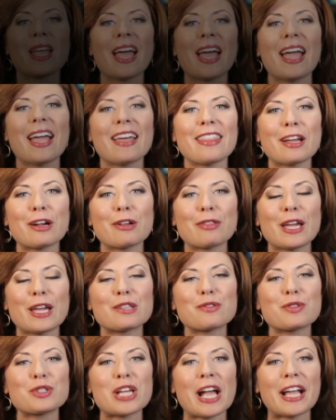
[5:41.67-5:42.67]
Hey there,
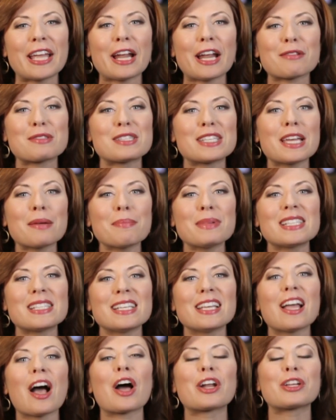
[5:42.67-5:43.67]
thanks for checking out
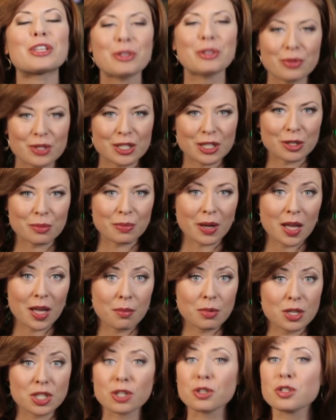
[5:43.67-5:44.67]
CNBC on YouTube.
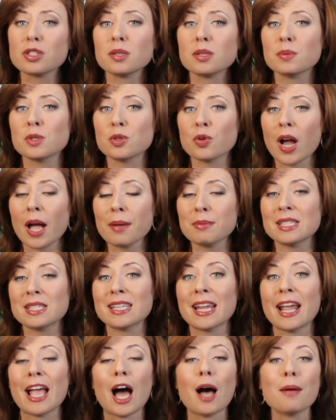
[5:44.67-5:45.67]
Be sure to subscribe to
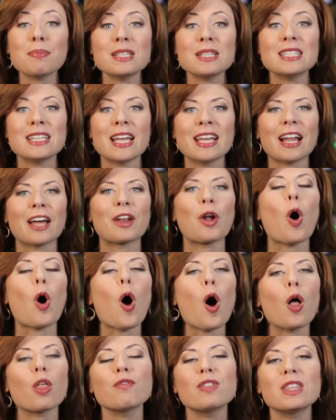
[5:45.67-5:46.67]
stay up to date on
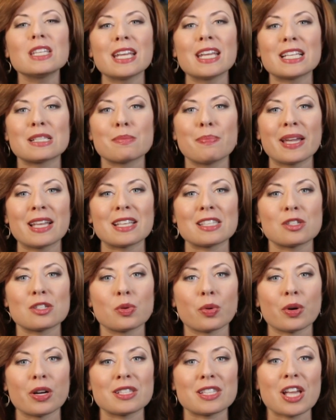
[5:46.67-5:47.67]
all of the day's biggest
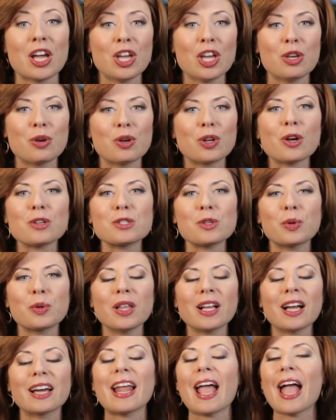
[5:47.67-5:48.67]
stories. You can also
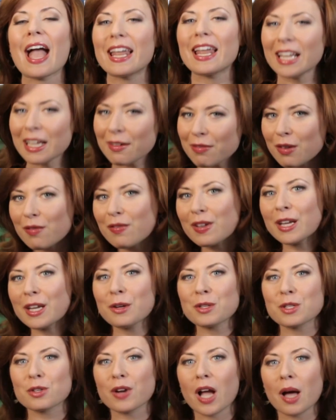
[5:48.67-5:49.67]
click on any of the
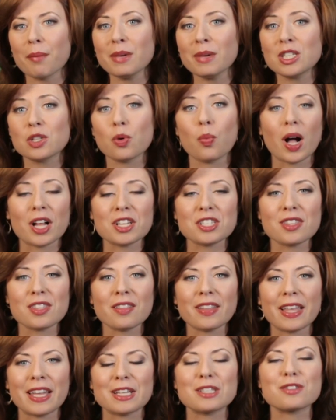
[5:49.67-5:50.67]
videos around me to watch the
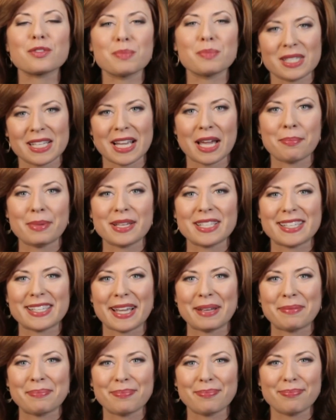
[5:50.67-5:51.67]
latest from CNBC.
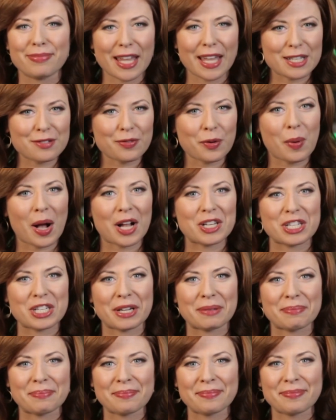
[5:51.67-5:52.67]
Thanks for watching.